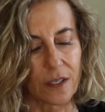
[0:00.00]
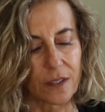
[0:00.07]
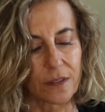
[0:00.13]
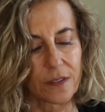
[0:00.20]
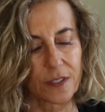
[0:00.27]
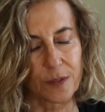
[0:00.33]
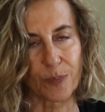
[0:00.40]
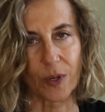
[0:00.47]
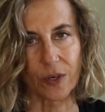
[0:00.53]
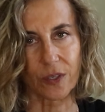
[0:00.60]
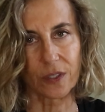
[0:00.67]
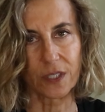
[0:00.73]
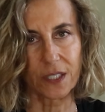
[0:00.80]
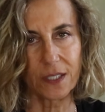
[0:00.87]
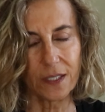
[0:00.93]
are
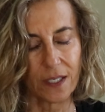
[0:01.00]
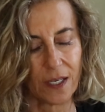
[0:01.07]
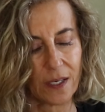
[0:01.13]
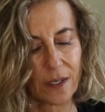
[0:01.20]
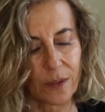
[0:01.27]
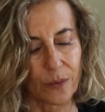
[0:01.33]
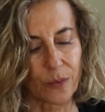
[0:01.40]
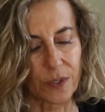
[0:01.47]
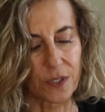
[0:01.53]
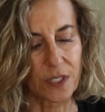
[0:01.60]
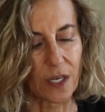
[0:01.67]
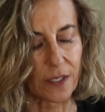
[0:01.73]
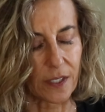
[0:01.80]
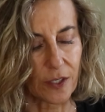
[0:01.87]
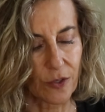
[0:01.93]
sparkly with
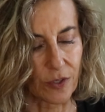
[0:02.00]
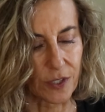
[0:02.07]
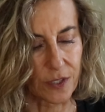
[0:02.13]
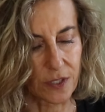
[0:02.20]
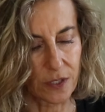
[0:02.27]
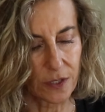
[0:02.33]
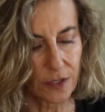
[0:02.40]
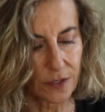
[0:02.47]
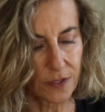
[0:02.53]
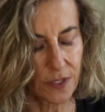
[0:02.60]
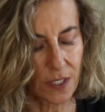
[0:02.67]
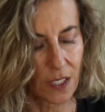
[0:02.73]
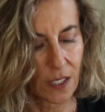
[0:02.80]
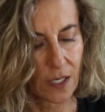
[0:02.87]
tiny crystals.